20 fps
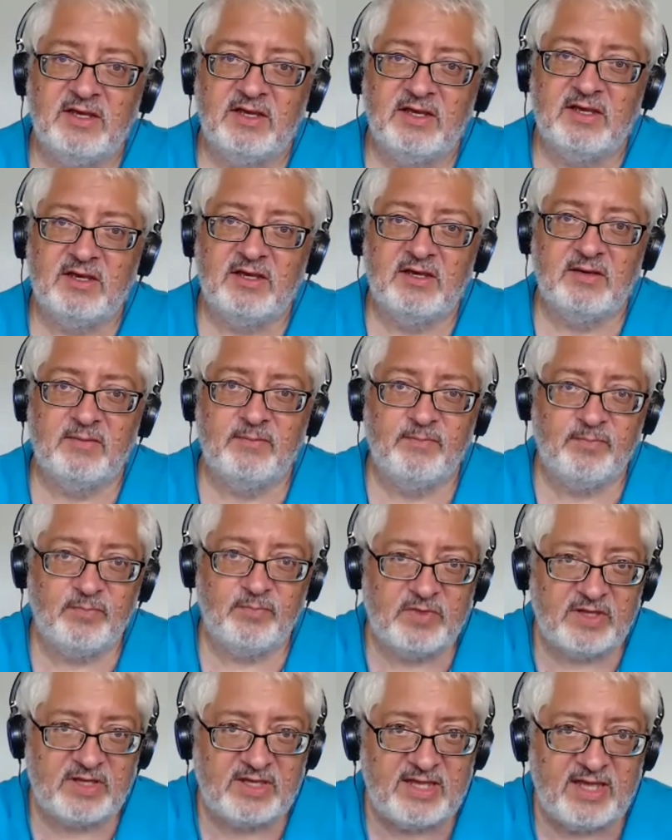um,
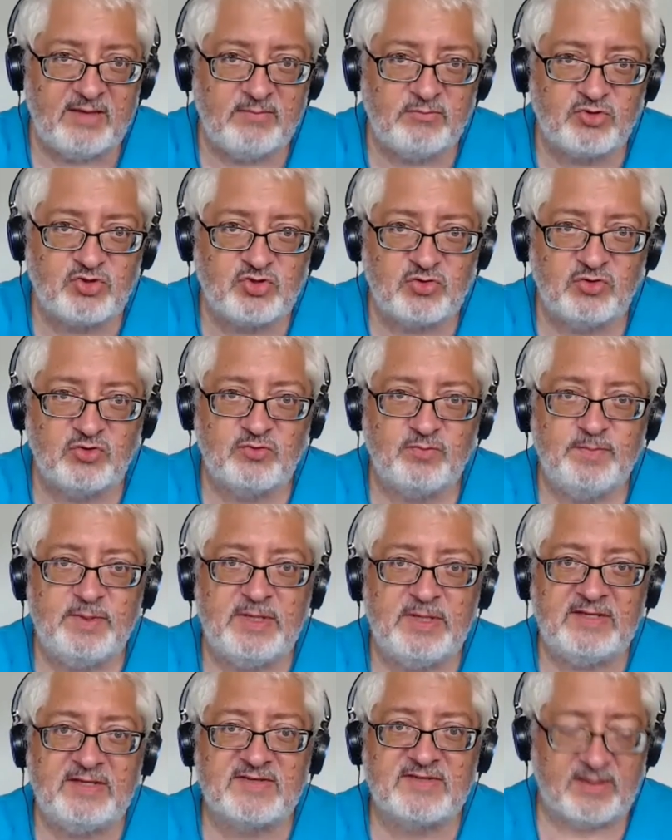the game should
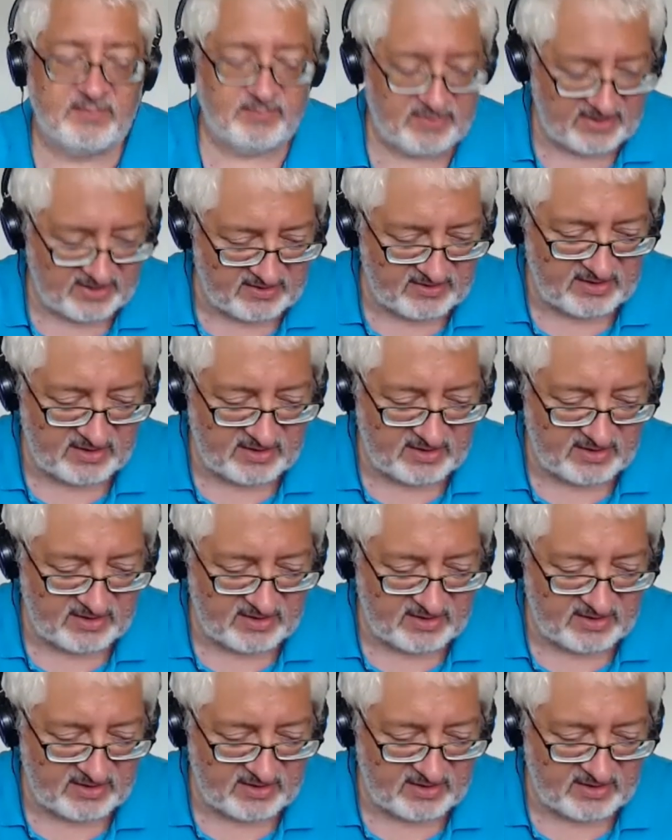be something